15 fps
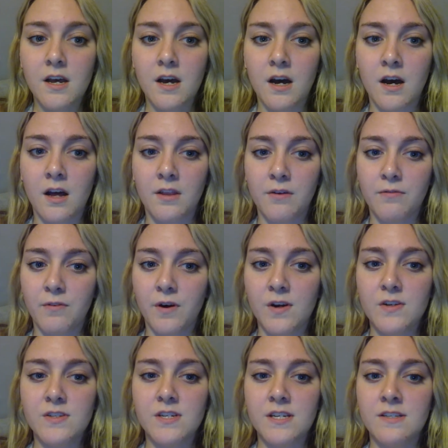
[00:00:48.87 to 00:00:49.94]
The
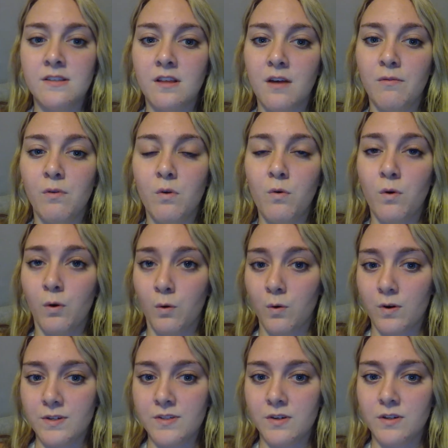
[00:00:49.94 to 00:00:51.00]
first is level or
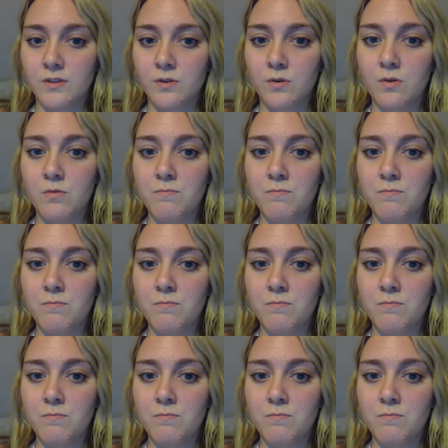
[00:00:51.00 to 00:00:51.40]
horizontal,